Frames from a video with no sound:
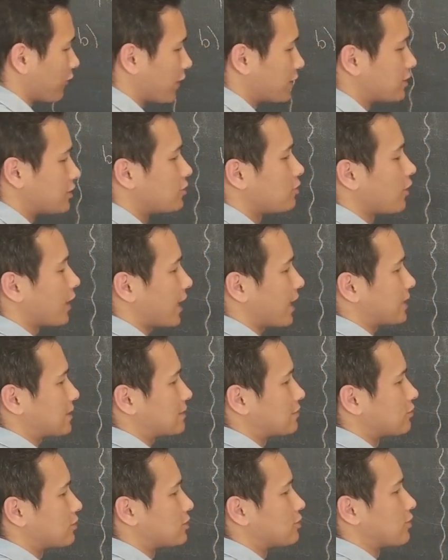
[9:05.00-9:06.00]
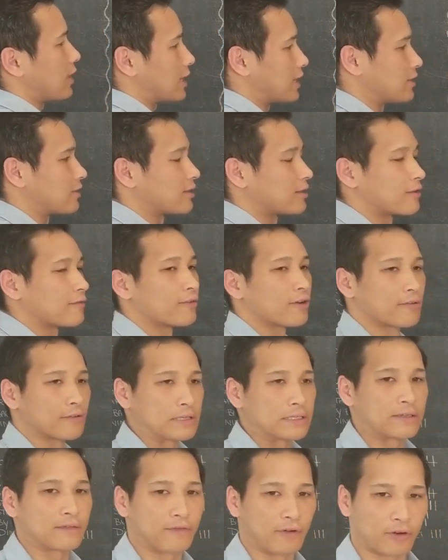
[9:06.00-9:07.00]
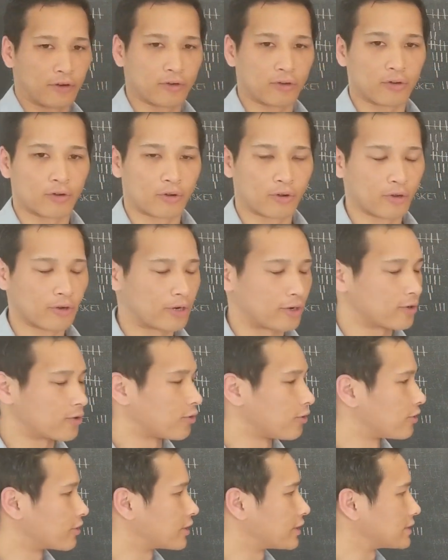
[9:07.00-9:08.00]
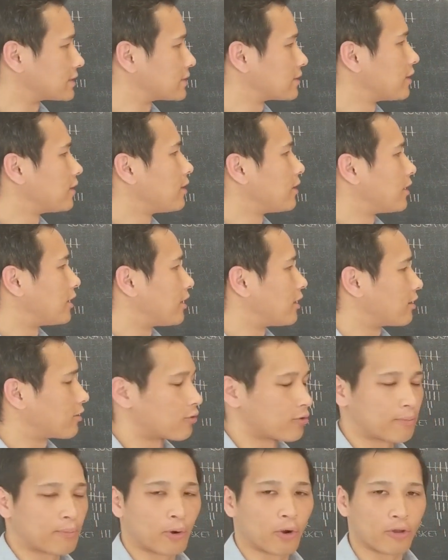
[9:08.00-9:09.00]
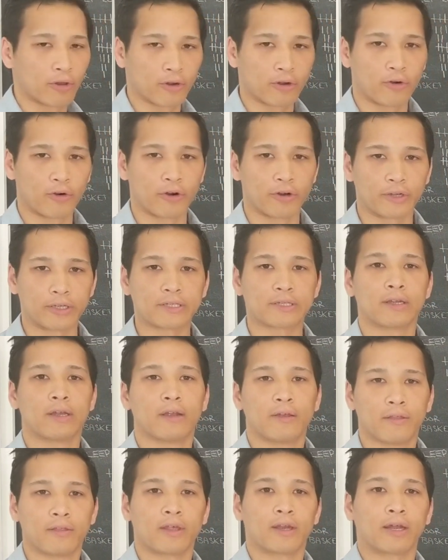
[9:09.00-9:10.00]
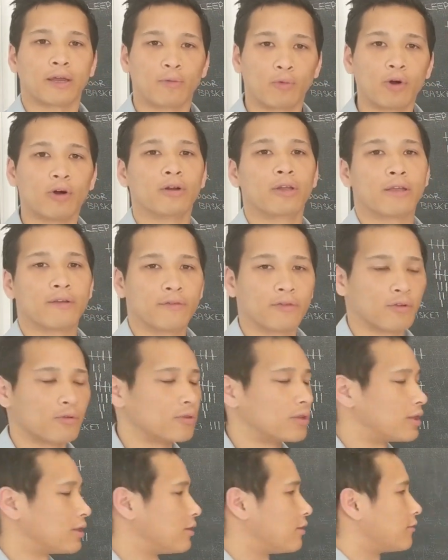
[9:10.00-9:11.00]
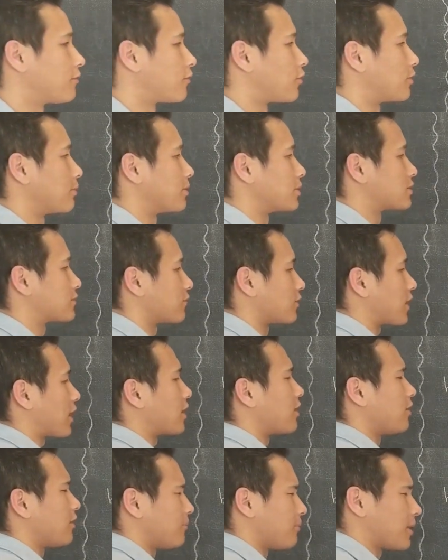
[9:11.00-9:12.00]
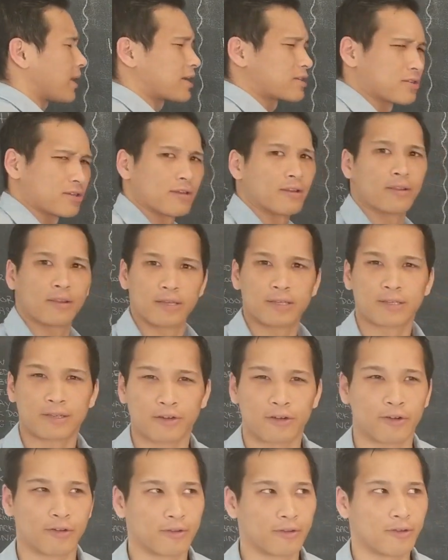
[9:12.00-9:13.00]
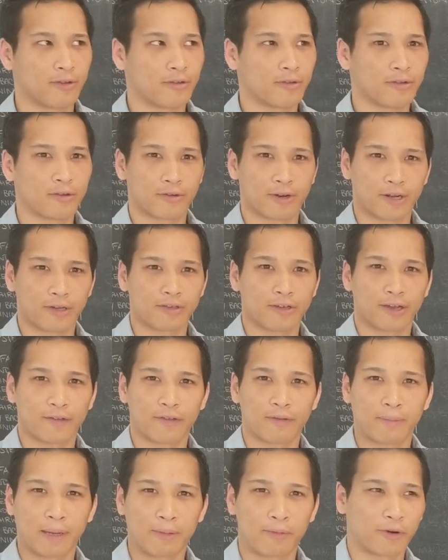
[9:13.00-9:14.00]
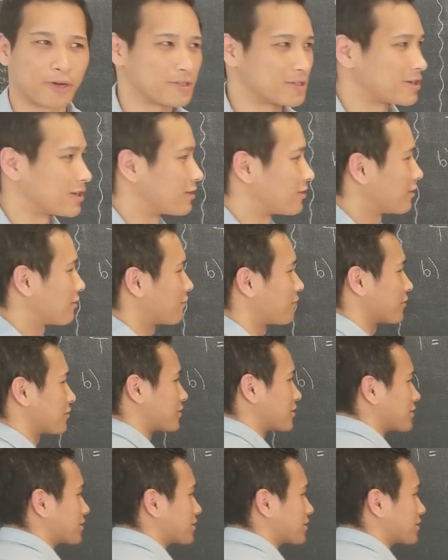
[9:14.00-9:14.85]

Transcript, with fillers: if I do ask you to do anything involving spherical co coordinates uh, or polar coordinates, then I will give you the formulas for that. But actually in this year, you don't actually have to memorize anything for